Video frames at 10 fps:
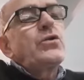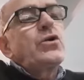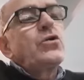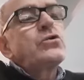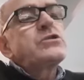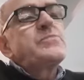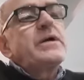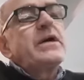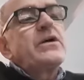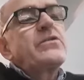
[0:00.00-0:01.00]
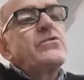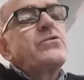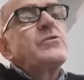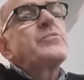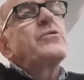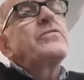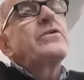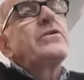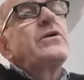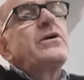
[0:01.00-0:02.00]
God speaking through the
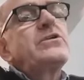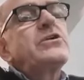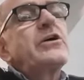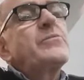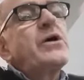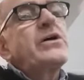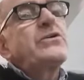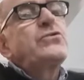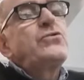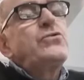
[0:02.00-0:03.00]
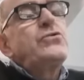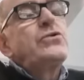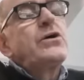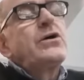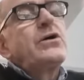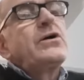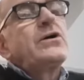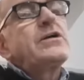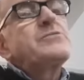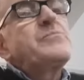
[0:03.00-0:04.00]
prophet Jeremiah to
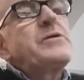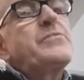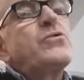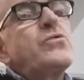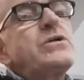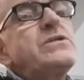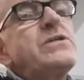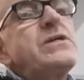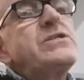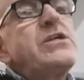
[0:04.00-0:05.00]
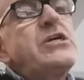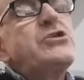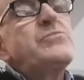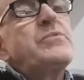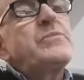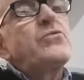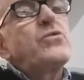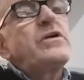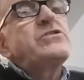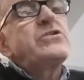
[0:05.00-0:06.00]
his people, his nation people,
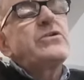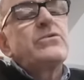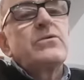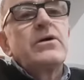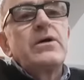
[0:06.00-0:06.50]
Israel.